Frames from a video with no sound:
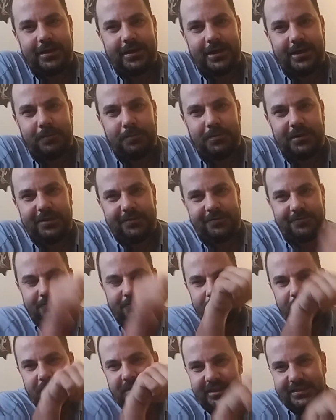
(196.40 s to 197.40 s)
uh, please
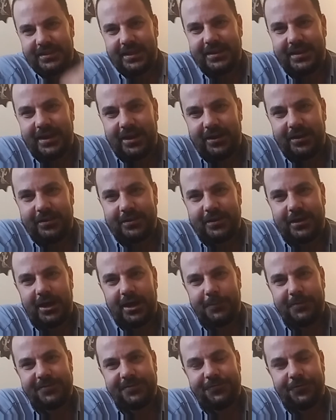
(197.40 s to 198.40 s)
link that down in the
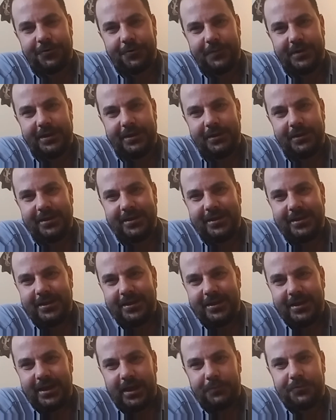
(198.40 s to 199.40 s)
comments for me.
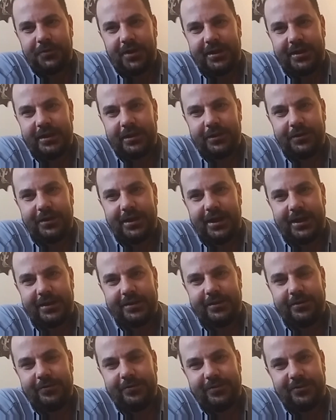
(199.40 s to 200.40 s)
I'm trying to learn how
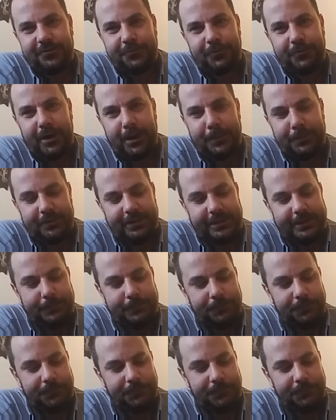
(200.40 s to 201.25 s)
to do this properly.